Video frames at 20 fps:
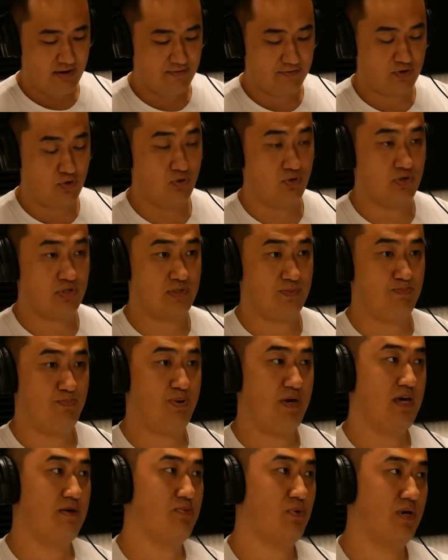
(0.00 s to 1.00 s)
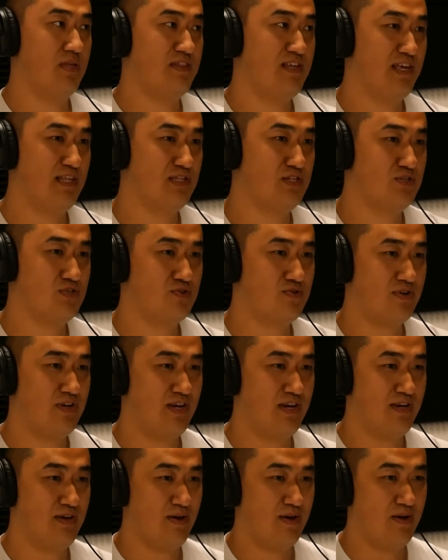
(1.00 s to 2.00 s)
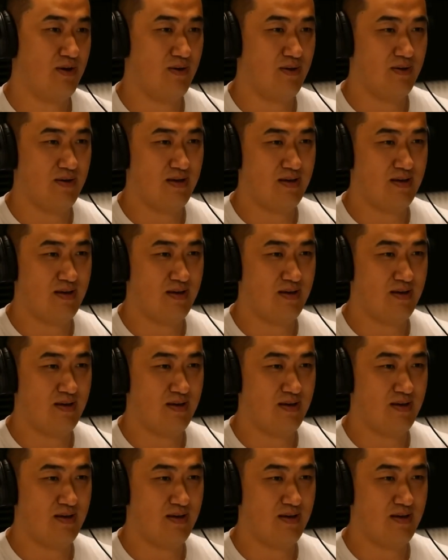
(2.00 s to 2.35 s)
And of course, people in the industry